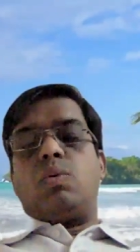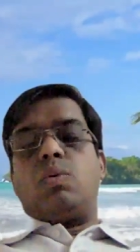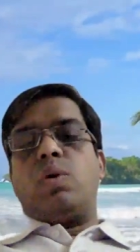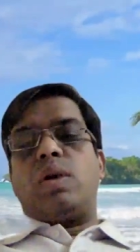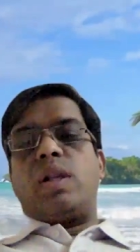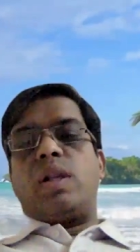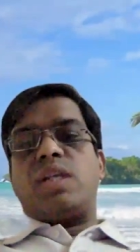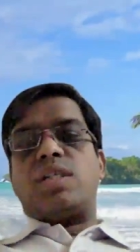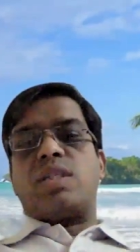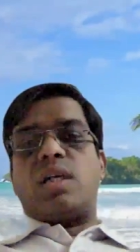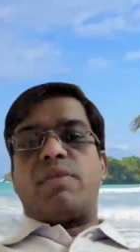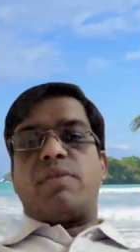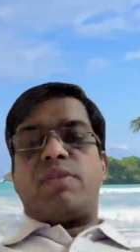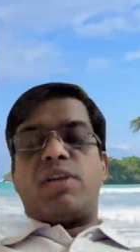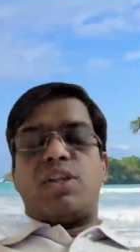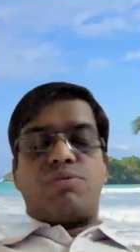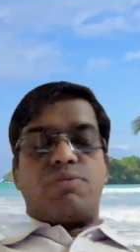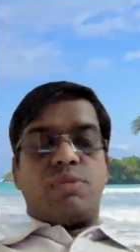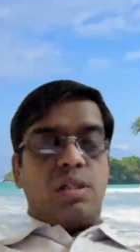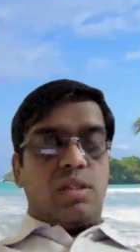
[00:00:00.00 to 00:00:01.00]
old age
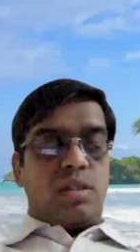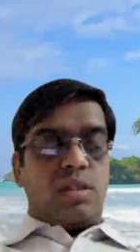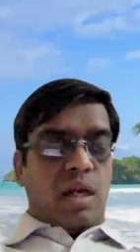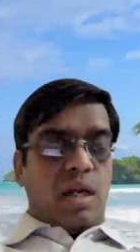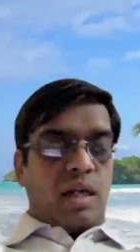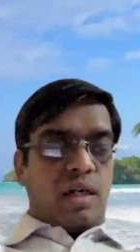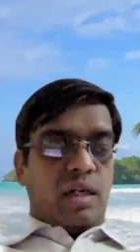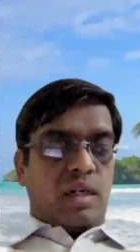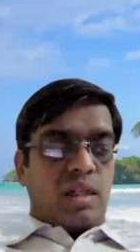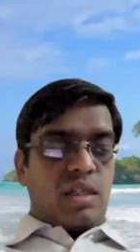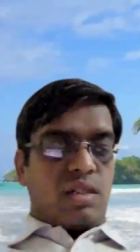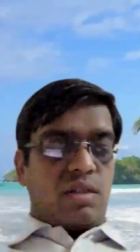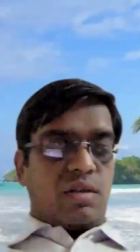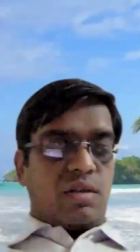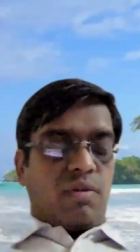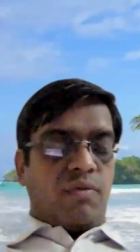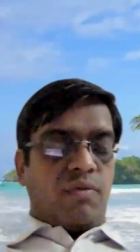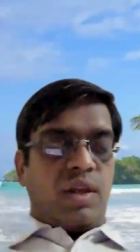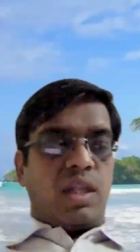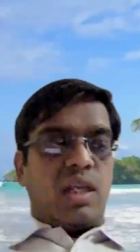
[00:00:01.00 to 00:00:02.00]
individuals and it is
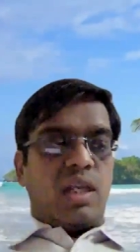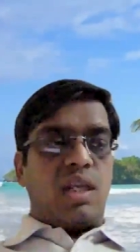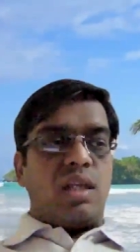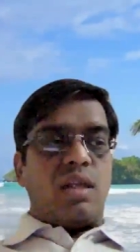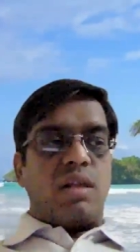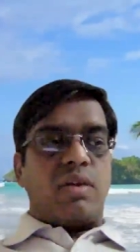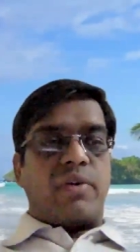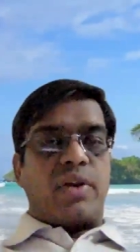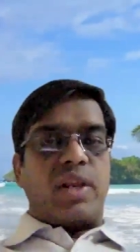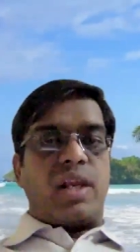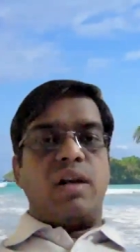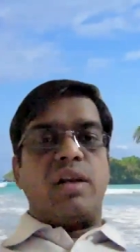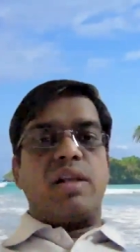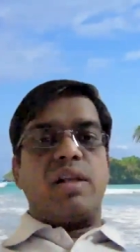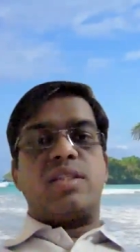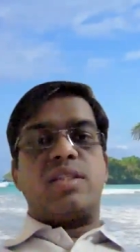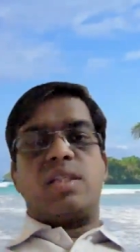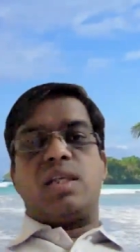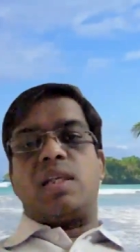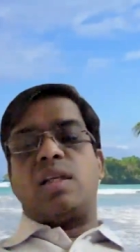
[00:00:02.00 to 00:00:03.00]
very rarely
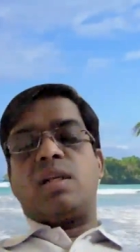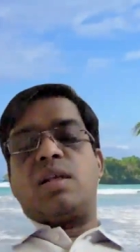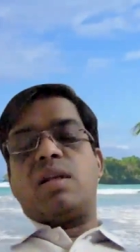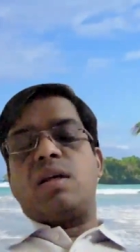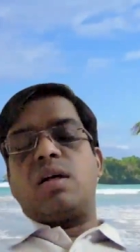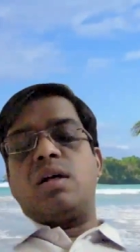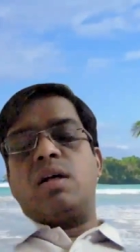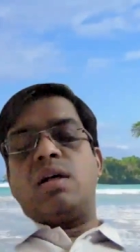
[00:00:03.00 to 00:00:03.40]
seen in